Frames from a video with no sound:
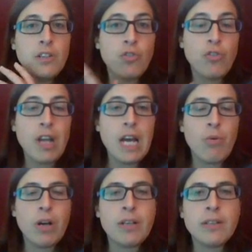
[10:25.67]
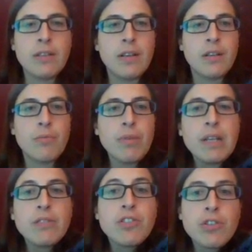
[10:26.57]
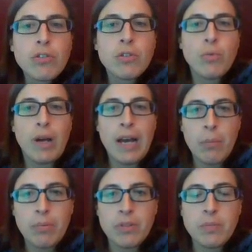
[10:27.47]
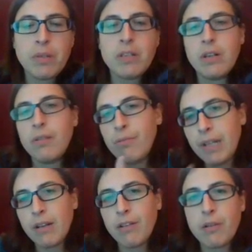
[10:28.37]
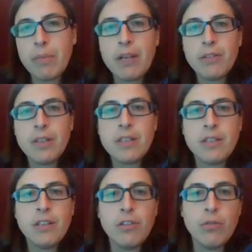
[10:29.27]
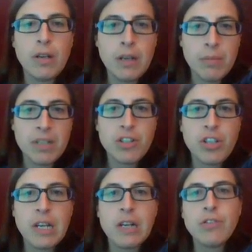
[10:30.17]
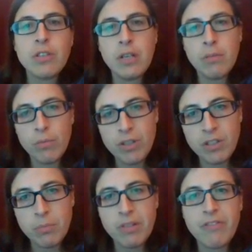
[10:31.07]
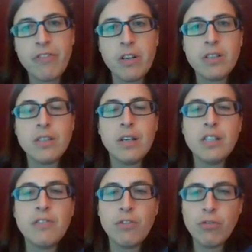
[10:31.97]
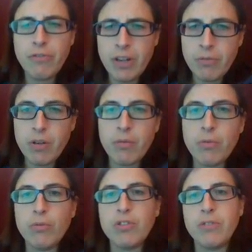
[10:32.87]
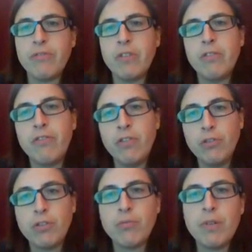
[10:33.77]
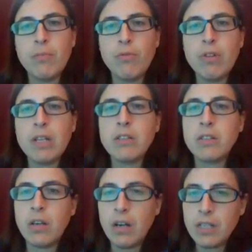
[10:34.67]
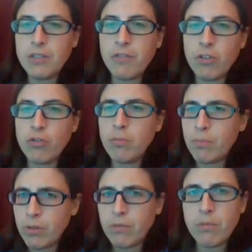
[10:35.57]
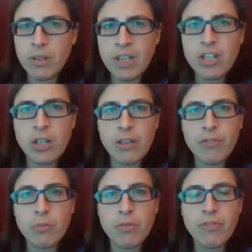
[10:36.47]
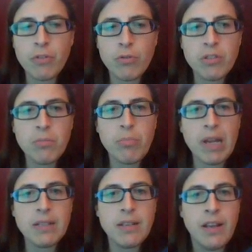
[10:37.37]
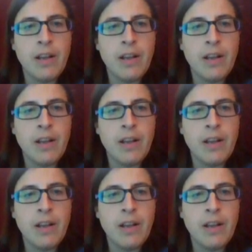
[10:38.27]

So now I can kind of reconstruct what happens because I read a lot about this. MSGLs, it must have been fast ice flow, very erosive. Fluted rib moraines, ice flow, but initially from a frozen bed.